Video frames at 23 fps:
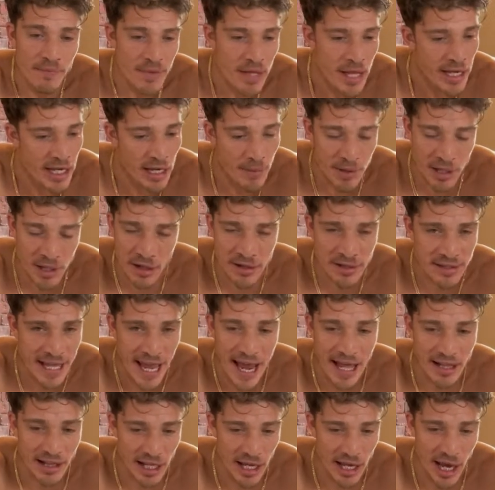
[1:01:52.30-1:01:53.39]
It could be done
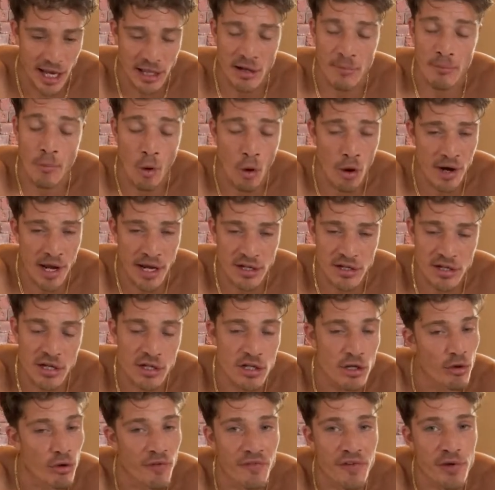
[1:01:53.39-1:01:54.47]
daily. In the mornings,
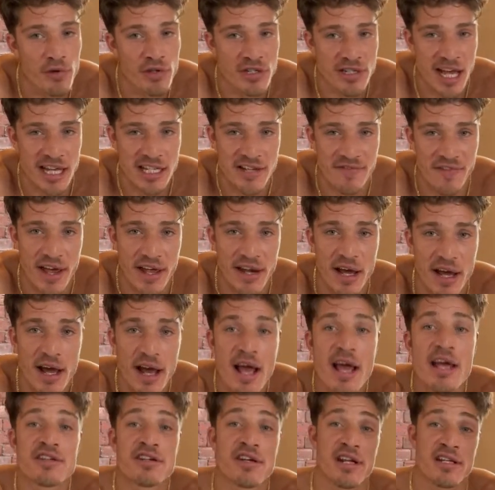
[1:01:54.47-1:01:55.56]
do a few sets of it.
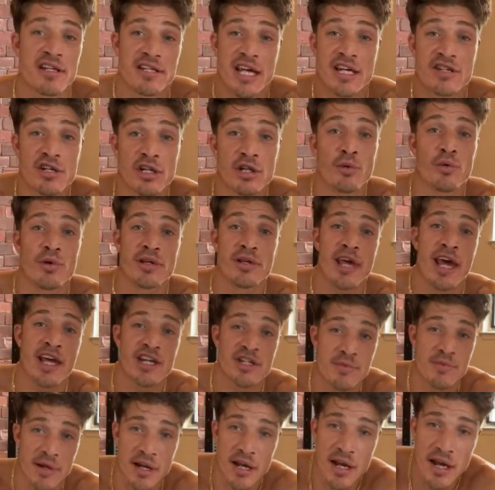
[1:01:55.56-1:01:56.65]
It's gonna teach glute
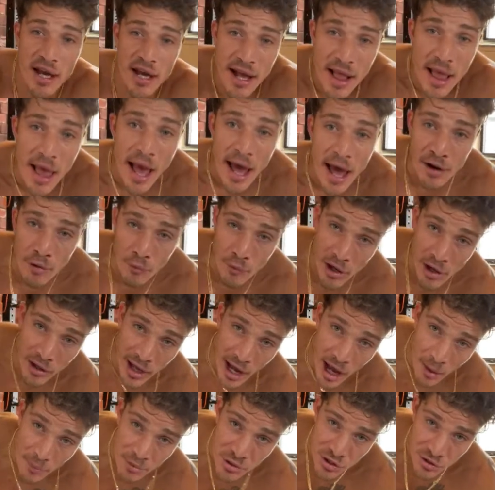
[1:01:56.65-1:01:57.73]
engagement and it will really
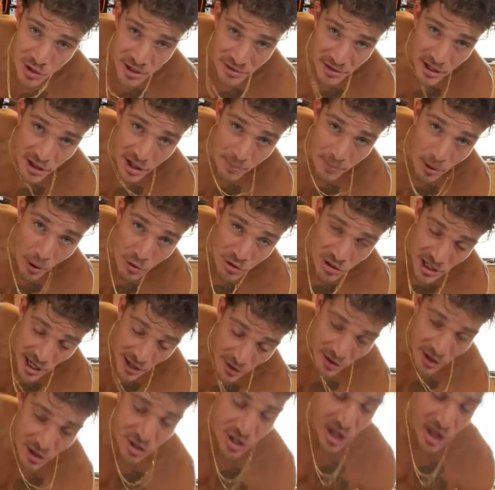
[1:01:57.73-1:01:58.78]
help strengthen the posterior